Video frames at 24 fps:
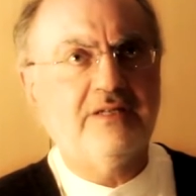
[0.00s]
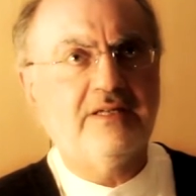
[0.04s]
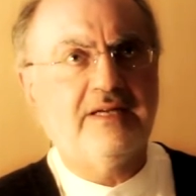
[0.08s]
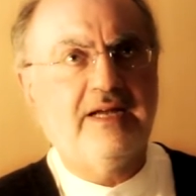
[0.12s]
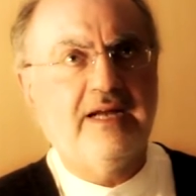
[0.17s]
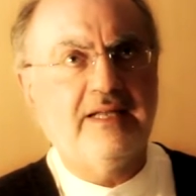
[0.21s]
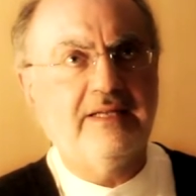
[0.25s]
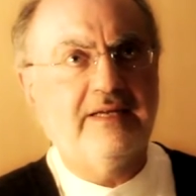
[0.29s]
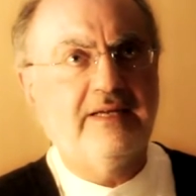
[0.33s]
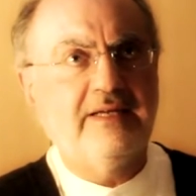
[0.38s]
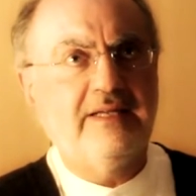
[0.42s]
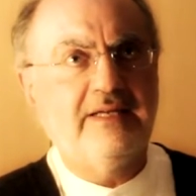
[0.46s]

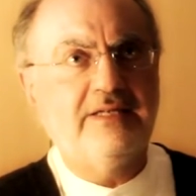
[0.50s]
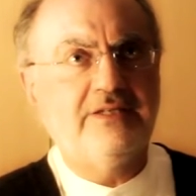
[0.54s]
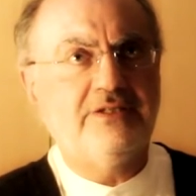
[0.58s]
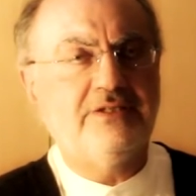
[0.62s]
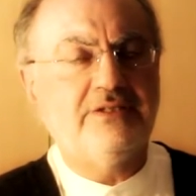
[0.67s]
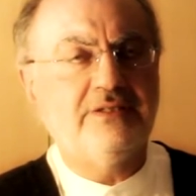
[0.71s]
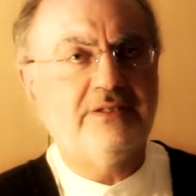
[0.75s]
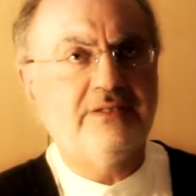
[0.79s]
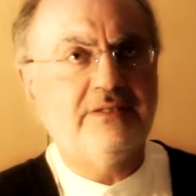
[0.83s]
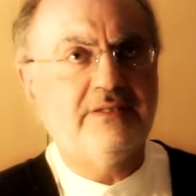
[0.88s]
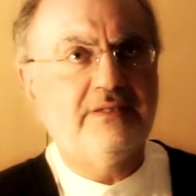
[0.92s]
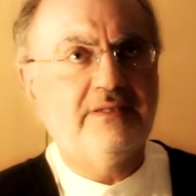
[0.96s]

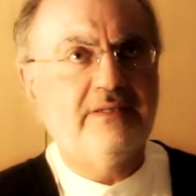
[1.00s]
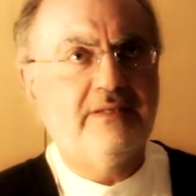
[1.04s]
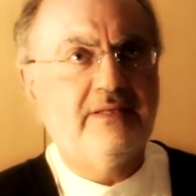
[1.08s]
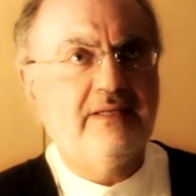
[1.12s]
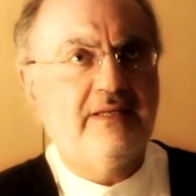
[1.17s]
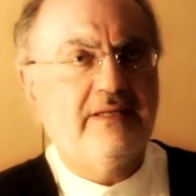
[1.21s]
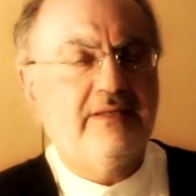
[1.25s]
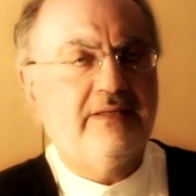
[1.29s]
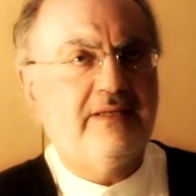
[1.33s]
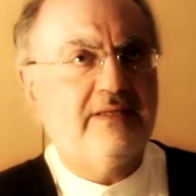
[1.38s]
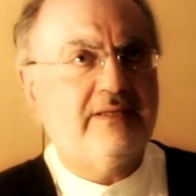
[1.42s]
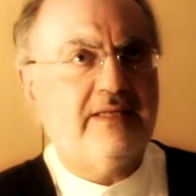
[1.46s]
calculations.
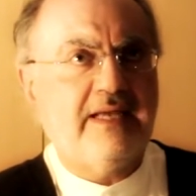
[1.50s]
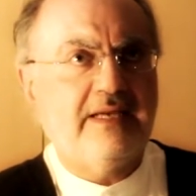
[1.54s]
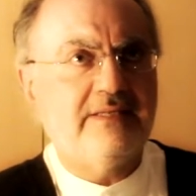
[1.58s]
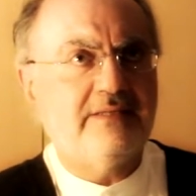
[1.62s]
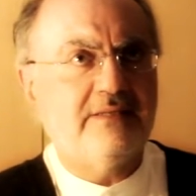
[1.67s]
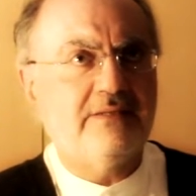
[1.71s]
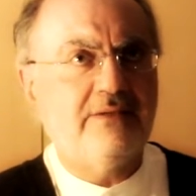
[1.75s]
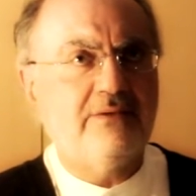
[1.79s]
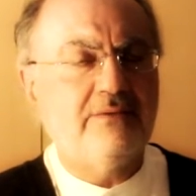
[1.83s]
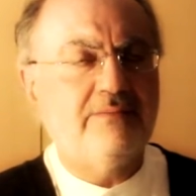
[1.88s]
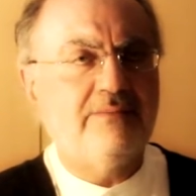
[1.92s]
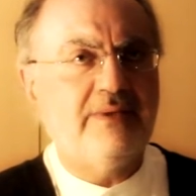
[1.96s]
That
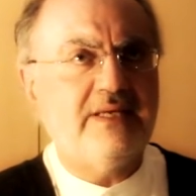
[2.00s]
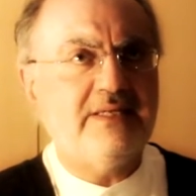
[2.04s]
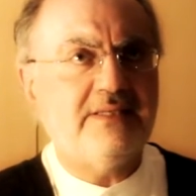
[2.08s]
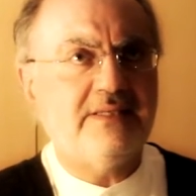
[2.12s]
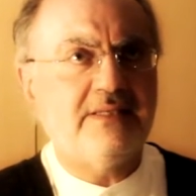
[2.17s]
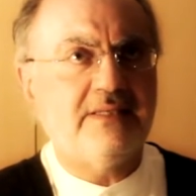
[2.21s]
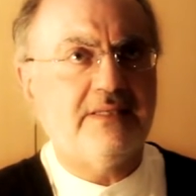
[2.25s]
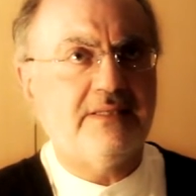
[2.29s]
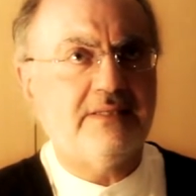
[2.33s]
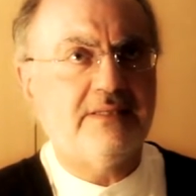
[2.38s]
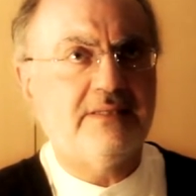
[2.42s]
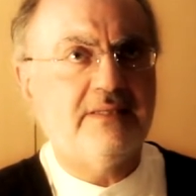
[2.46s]
has no
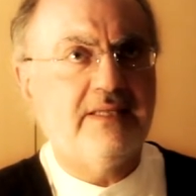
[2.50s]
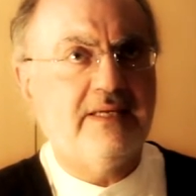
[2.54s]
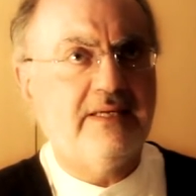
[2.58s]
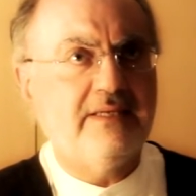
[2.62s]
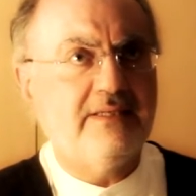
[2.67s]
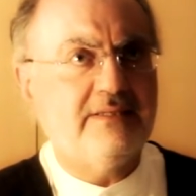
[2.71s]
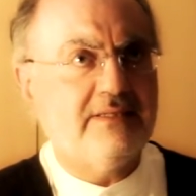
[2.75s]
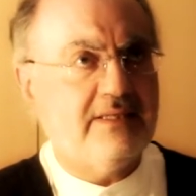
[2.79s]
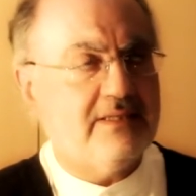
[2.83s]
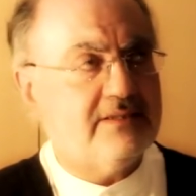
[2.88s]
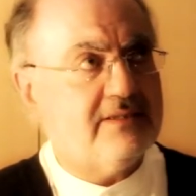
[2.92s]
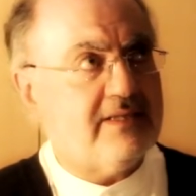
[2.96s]
basis. There
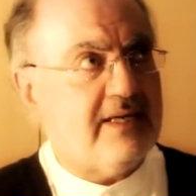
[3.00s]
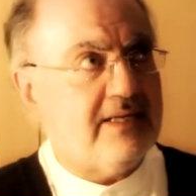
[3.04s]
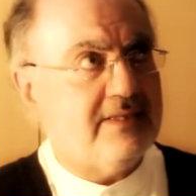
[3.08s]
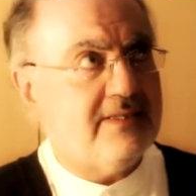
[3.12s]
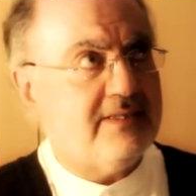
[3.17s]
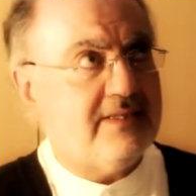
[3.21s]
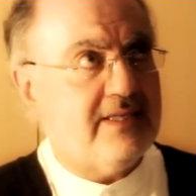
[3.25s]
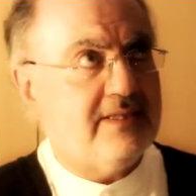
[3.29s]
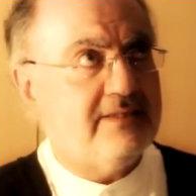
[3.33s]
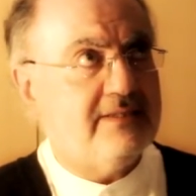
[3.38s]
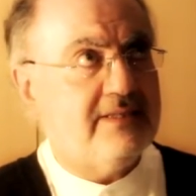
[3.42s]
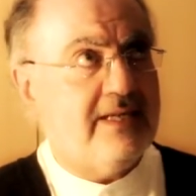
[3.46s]
is a
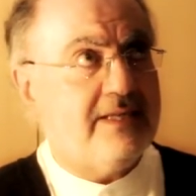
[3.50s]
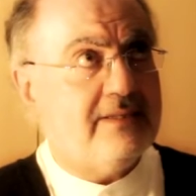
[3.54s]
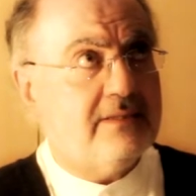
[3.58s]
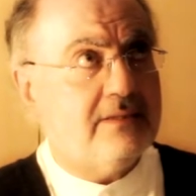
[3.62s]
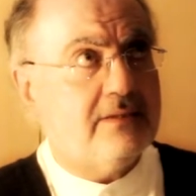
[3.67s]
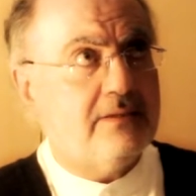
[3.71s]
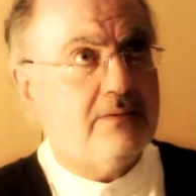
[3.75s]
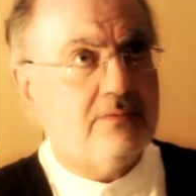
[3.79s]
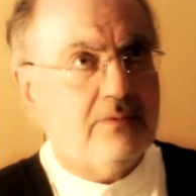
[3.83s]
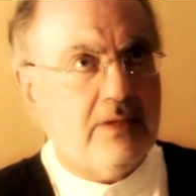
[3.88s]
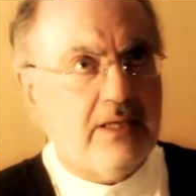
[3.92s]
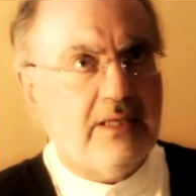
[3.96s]

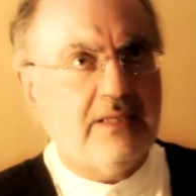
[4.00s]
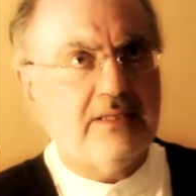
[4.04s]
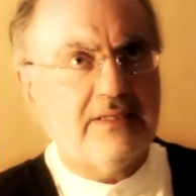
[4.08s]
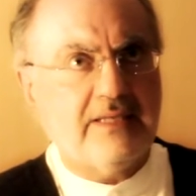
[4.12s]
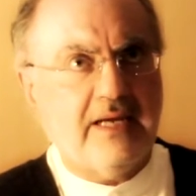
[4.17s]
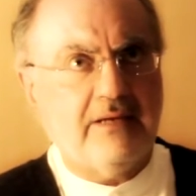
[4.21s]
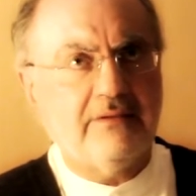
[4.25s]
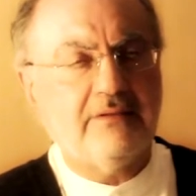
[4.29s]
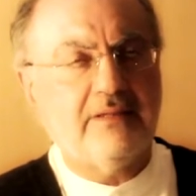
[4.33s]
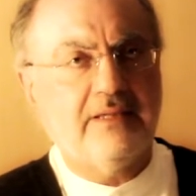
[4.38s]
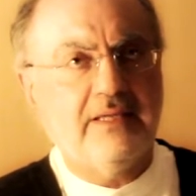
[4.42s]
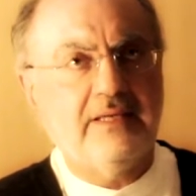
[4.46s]
transcendental world
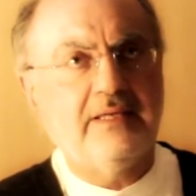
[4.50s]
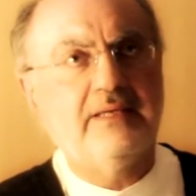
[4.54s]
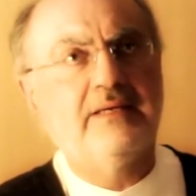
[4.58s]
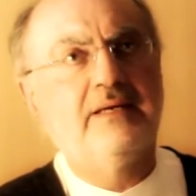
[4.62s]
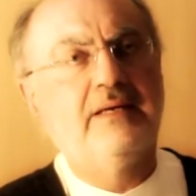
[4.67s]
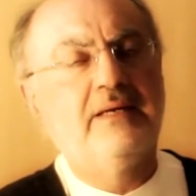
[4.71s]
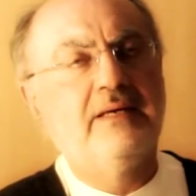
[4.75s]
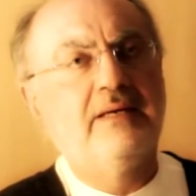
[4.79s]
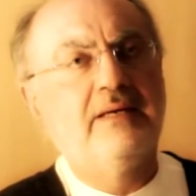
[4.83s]
out there